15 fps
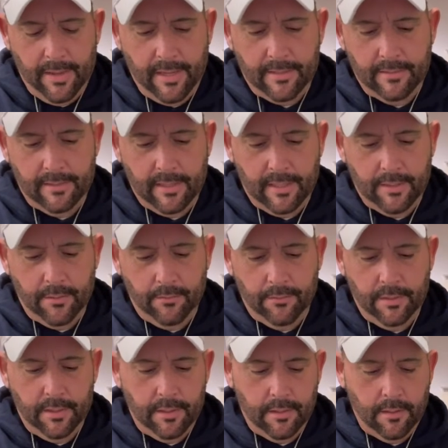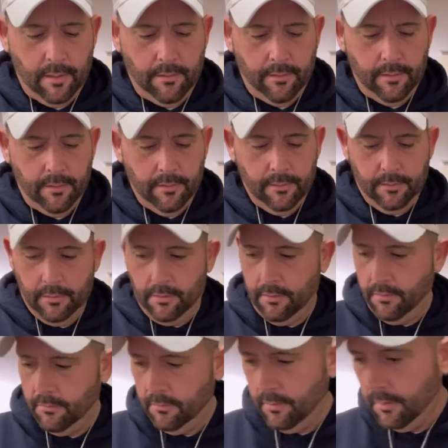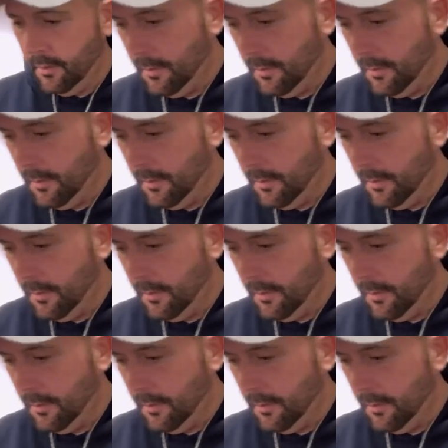pens. I don't need another. So,